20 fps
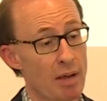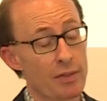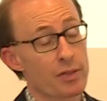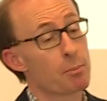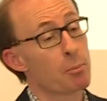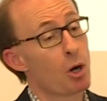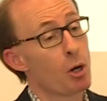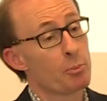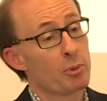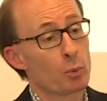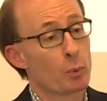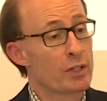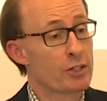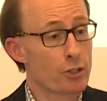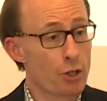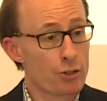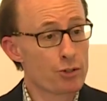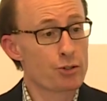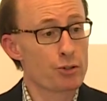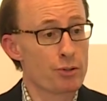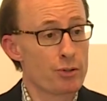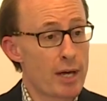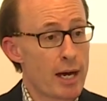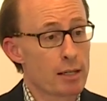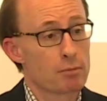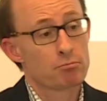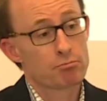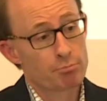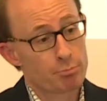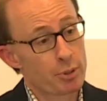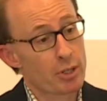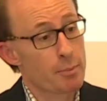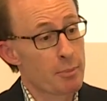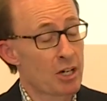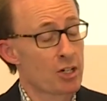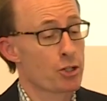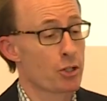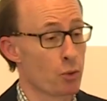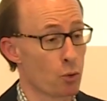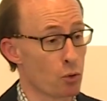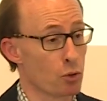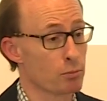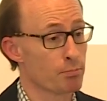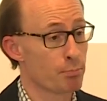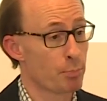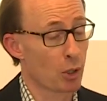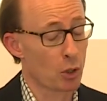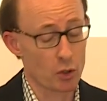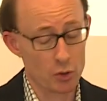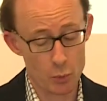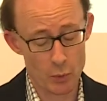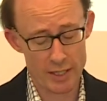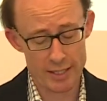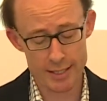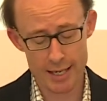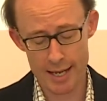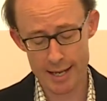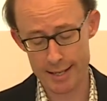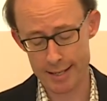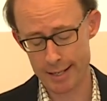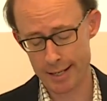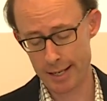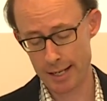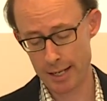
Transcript: At the moment, we don't do that pretty much at all because we say